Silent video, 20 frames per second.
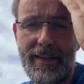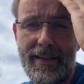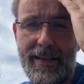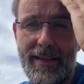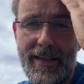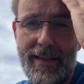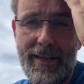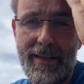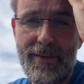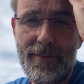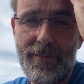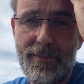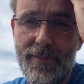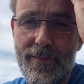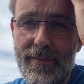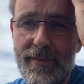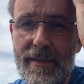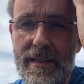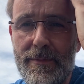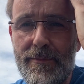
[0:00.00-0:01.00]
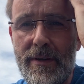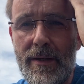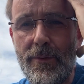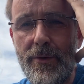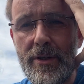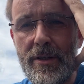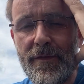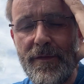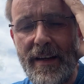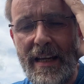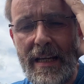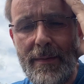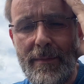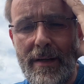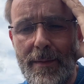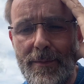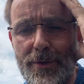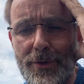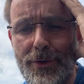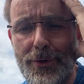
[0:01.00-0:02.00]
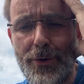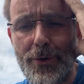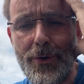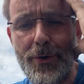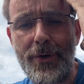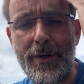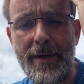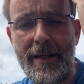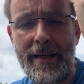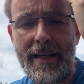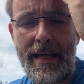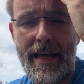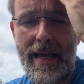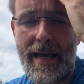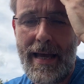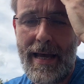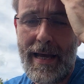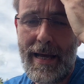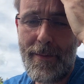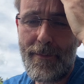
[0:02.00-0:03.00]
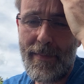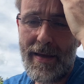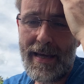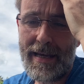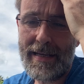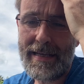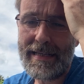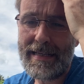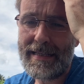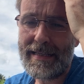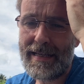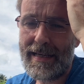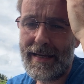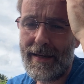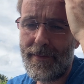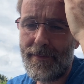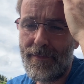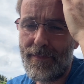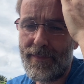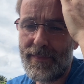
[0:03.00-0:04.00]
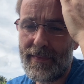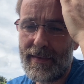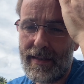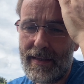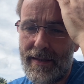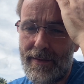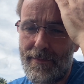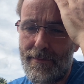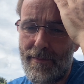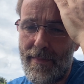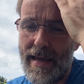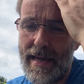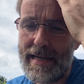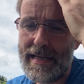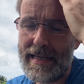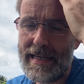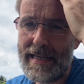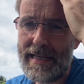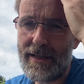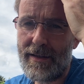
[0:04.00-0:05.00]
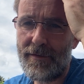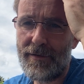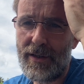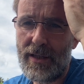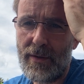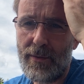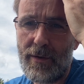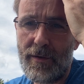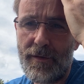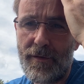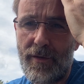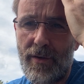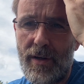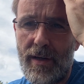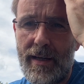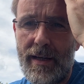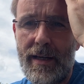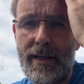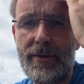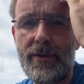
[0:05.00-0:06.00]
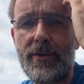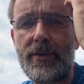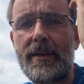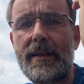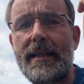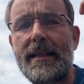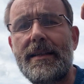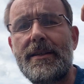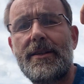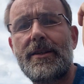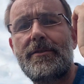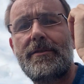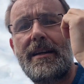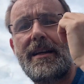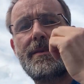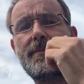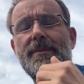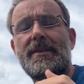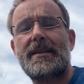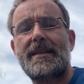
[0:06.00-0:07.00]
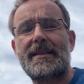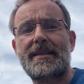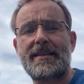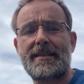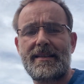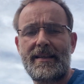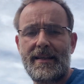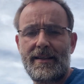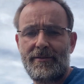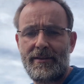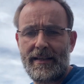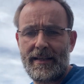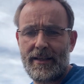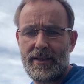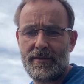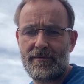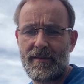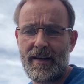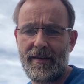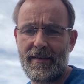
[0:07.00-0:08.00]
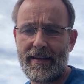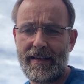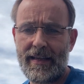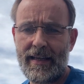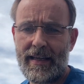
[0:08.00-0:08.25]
Springwatch fame, I'm sure, and many of you will follow her on Instagram. She does really very